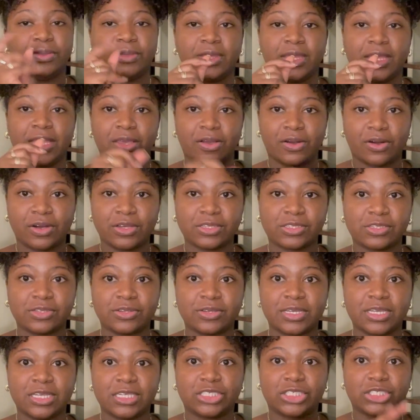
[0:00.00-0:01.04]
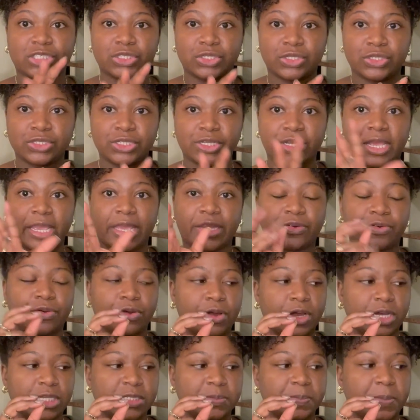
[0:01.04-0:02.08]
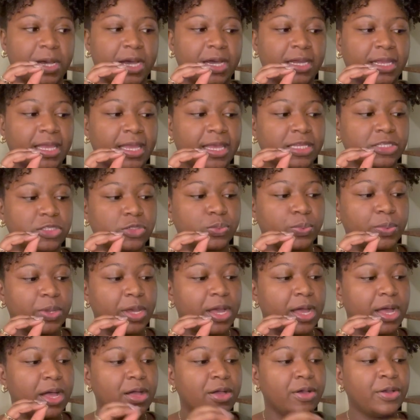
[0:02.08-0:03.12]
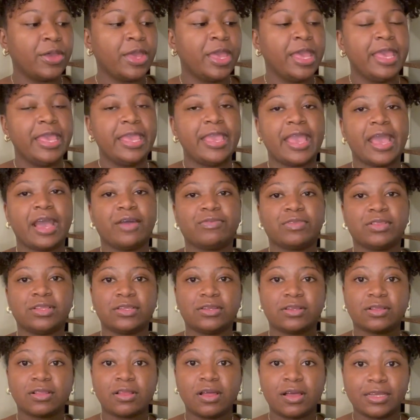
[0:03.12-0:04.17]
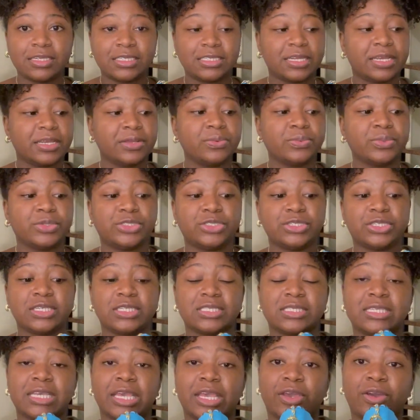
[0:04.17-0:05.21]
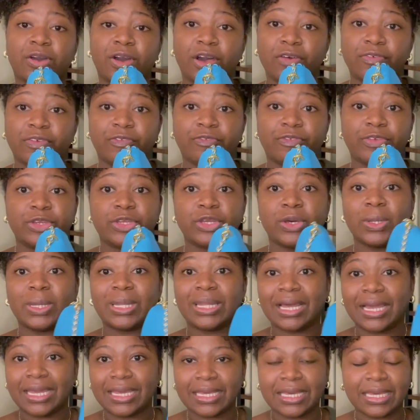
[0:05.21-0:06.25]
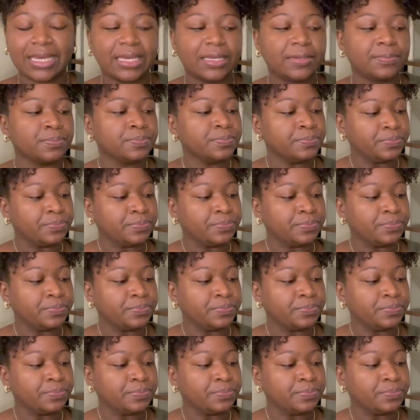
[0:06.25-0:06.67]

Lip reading: It also is shoulder and crossbody as well. You have a little clochette, which you can take off if you don't like it.